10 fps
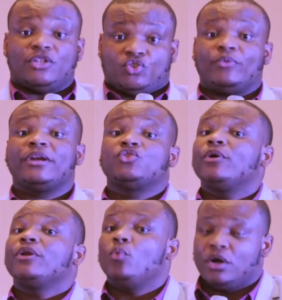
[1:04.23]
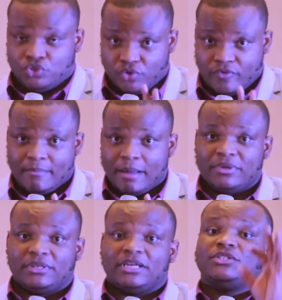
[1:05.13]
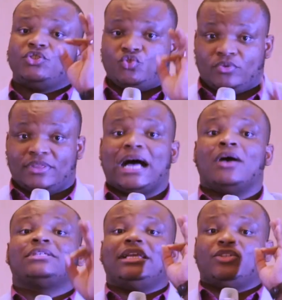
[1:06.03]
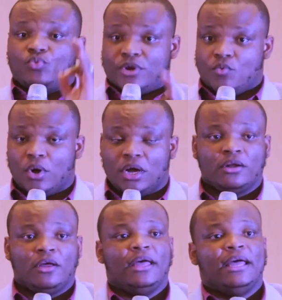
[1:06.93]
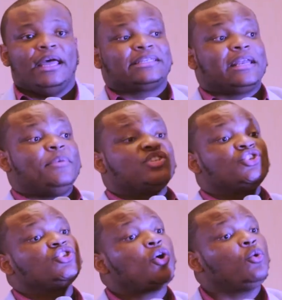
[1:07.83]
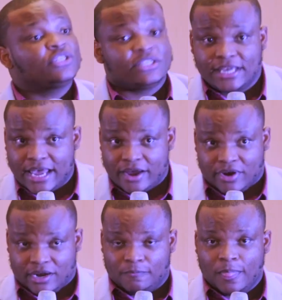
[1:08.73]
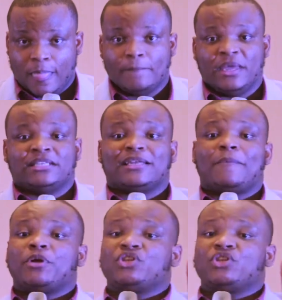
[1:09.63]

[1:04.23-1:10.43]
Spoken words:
in 2021, so remember this, 2021, it's going to be so scary, and it's going to bring